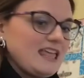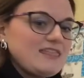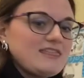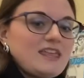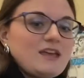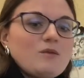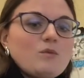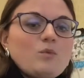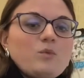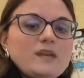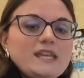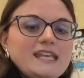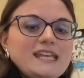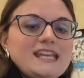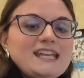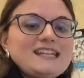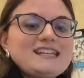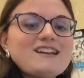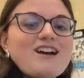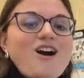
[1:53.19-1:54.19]
that we
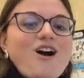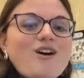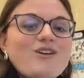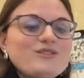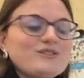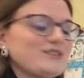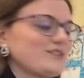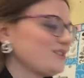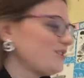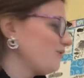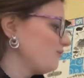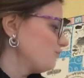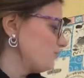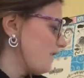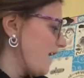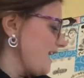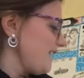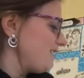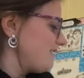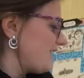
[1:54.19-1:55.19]
can also
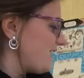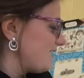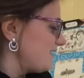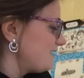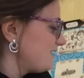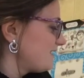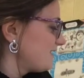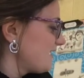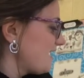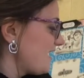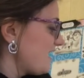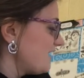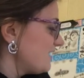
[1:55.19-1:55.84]
write this.